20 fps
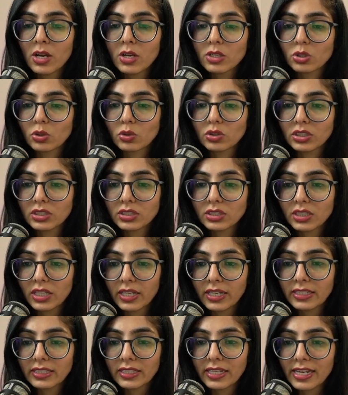So this
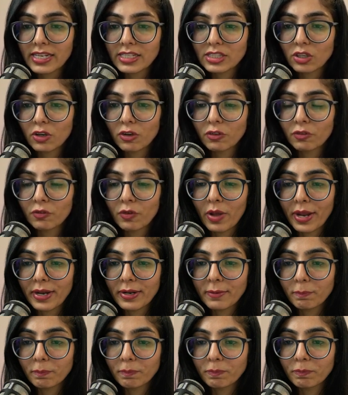in case of
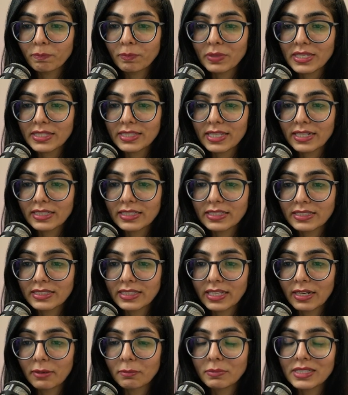when Bz is
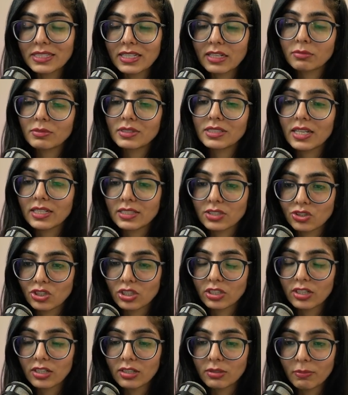there. Bz means
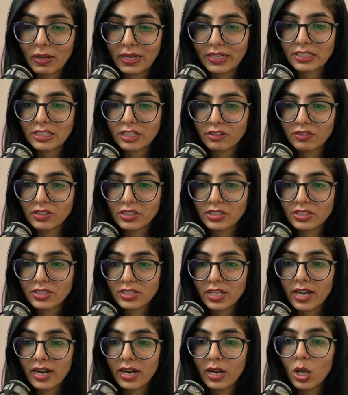external magnetic field is
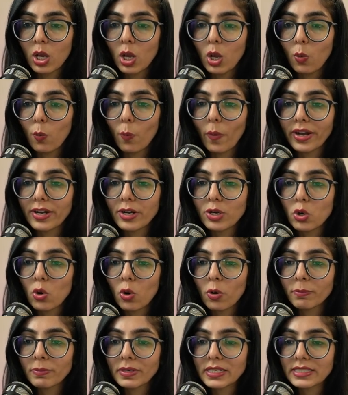there. When
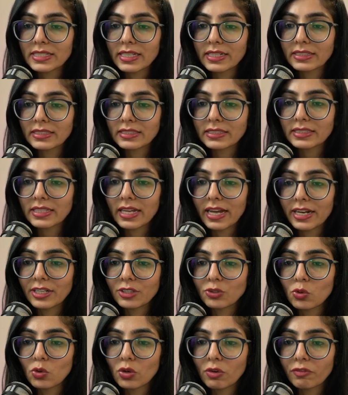no Bz is there,
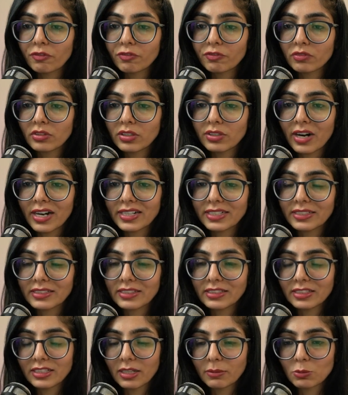you will write it
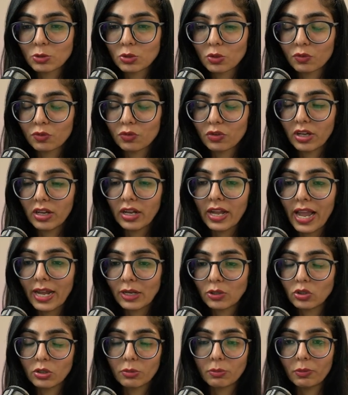in terms of
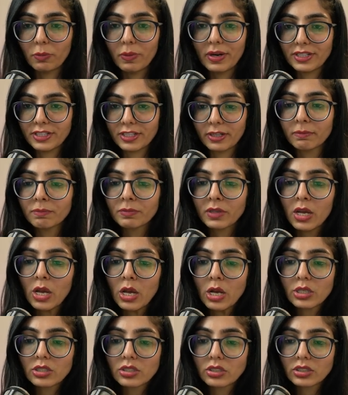angular momentum.
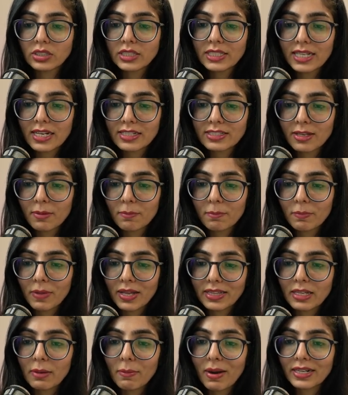So these are some
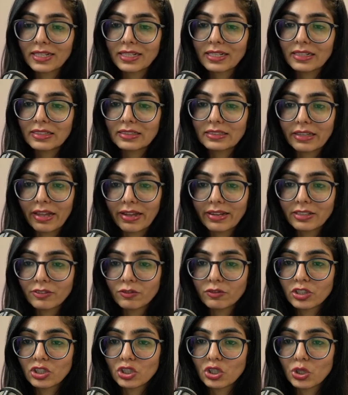mathematical thing
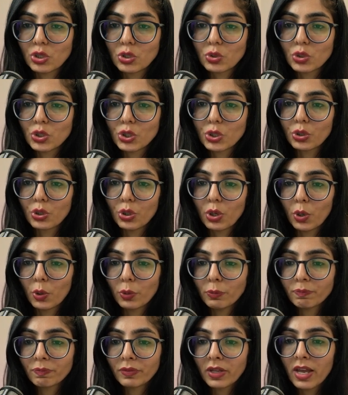which you should
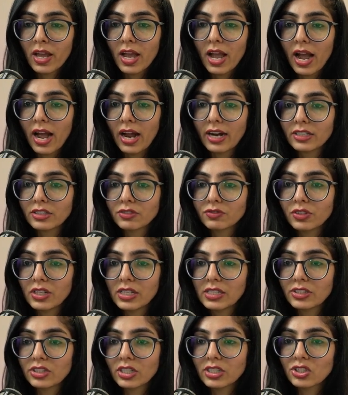know, and
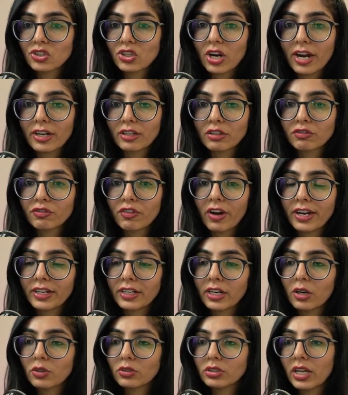we'll just try to
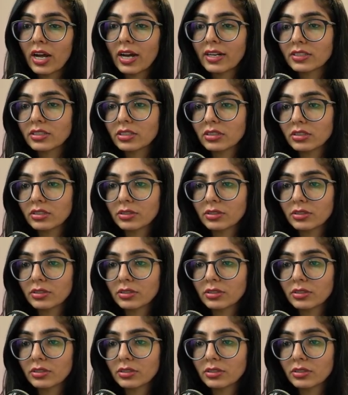find out that